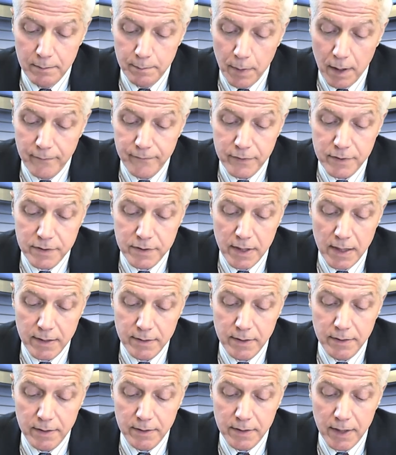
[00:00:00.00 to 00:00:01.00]
Buffett
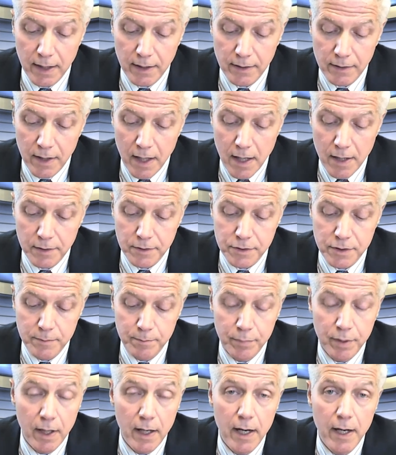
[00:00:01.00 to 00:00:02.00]
said that the technology
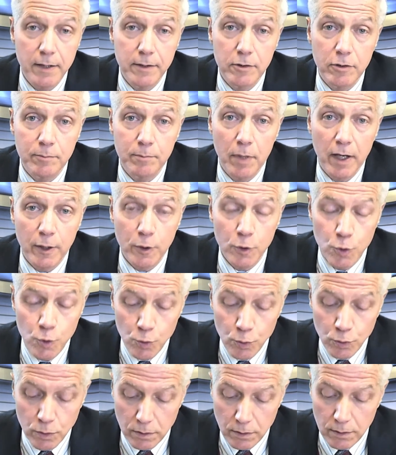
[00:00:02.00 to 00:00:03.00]
pioneered by
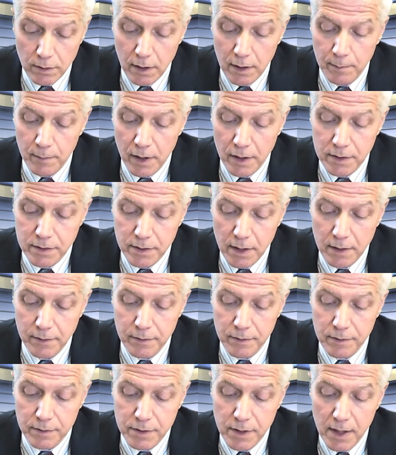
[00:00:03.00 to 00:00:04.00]
Google, amongst
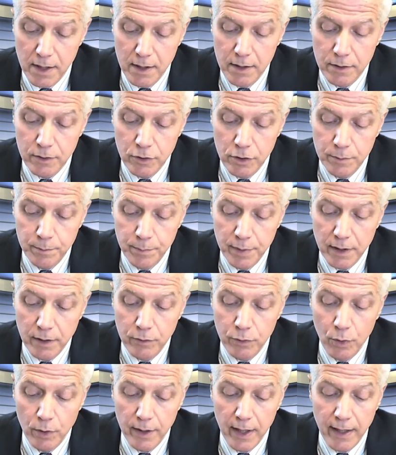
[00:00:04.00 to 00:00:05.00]
others, could be,
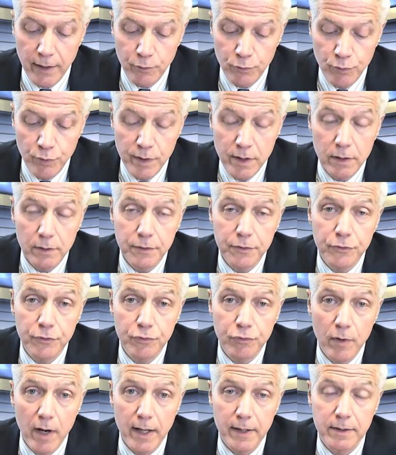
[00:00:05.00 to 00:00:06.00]
quote, a real
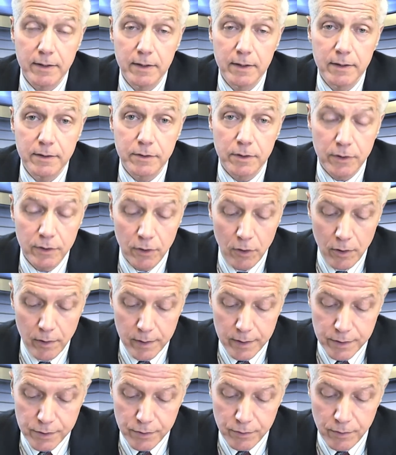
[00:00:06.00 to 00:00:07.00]
threat to
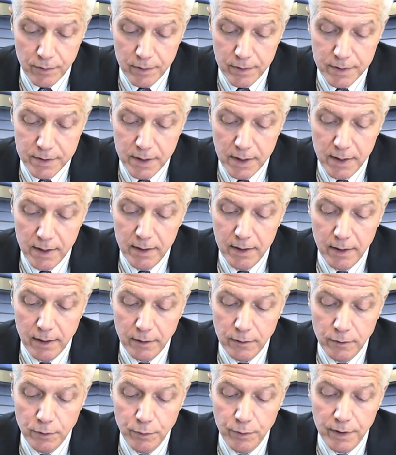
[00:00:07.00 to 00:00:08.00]
car insurers,
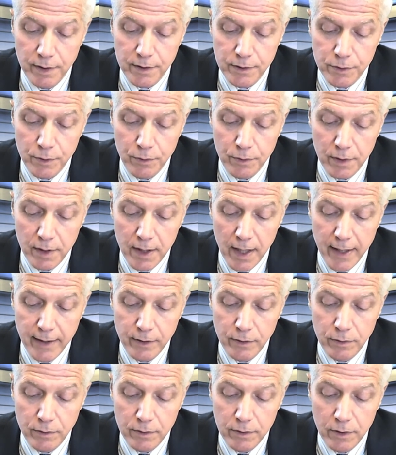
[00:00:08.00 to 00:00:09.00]
including his own
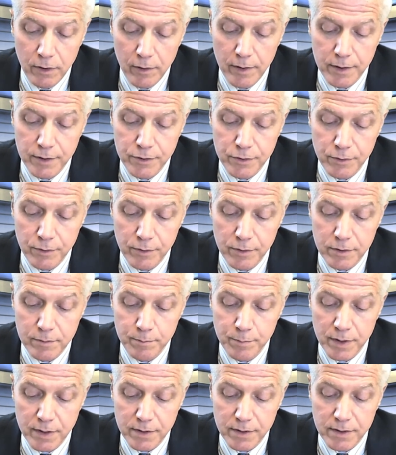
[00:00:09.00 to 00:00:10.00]
Geico car insurance
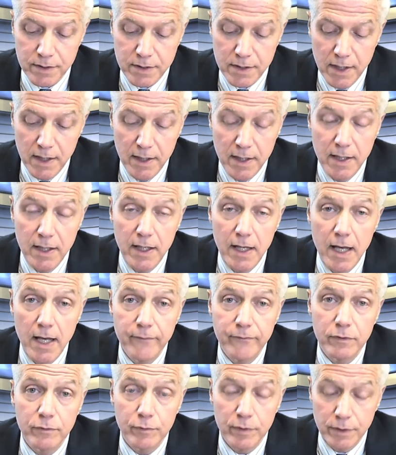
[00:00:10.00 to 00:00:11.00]
business,
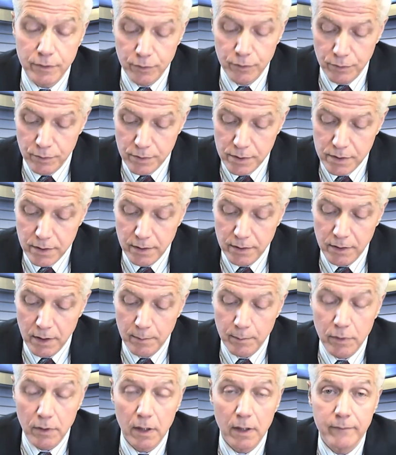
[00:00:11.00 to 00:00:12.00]
if it reduced the
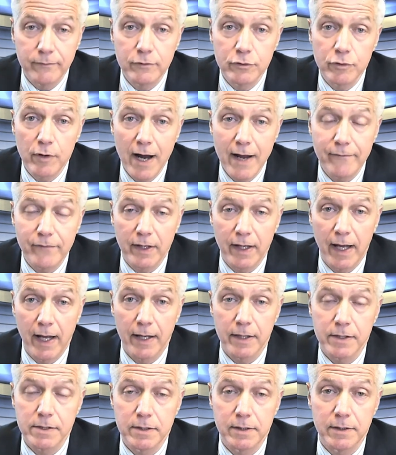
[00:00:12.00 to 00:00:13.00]
number of traffic
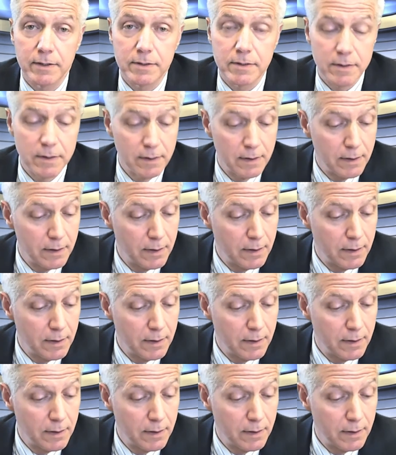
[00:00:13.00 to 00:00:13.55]
accidents.